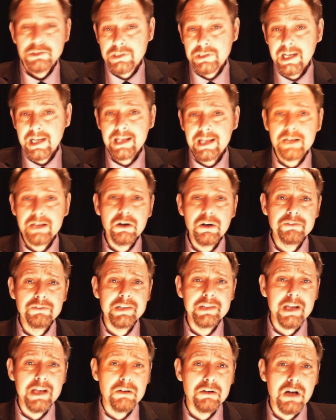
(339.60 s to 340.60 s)
Today in our
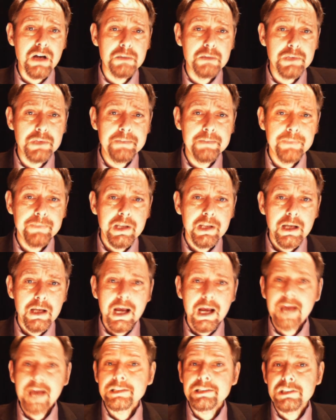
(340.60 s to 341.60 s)
video library,
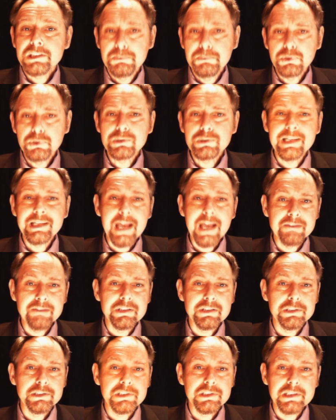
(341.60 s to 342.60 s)
as supporting
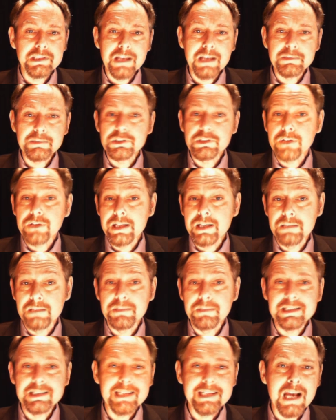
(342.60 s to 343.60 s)
evidence to demonstrate that
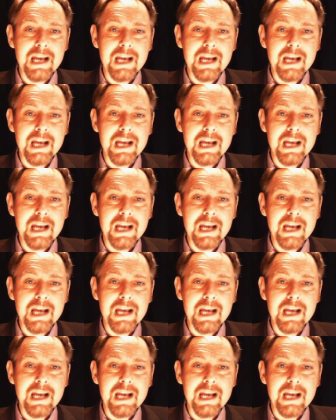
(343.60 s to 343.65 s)
Mr.